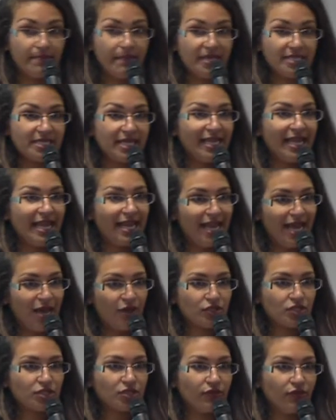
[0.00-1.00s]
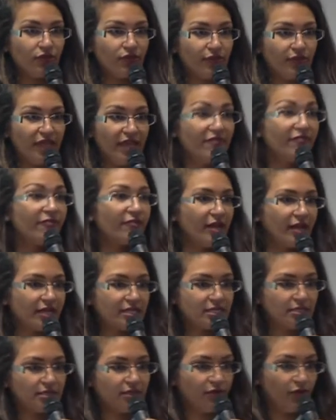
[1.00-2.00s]
basically allows the
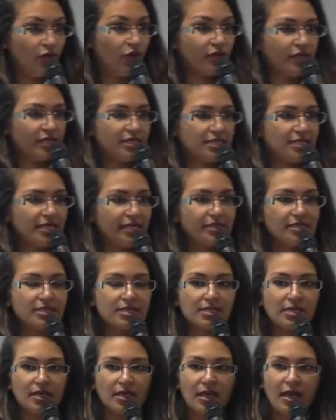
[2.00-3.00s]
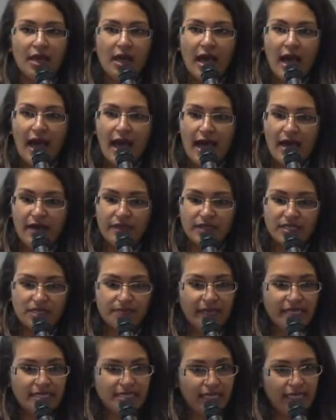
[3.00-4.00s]
influx of all these things, and this
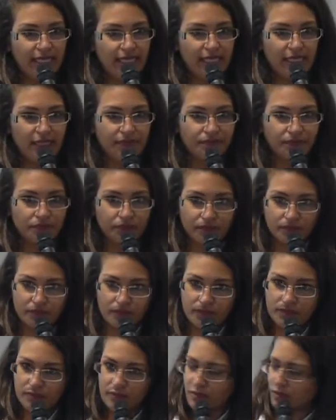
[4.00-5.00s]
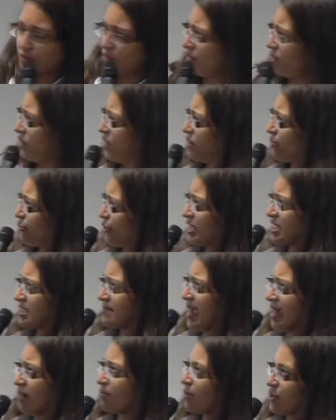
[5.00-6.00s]
basically brings
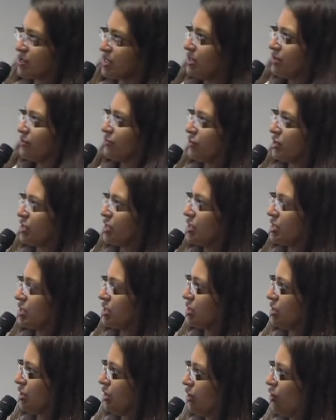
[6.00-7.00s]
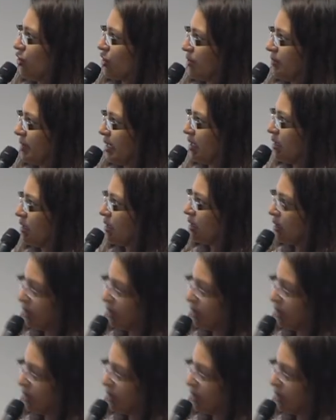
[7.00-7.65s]
back positive returns to the economy.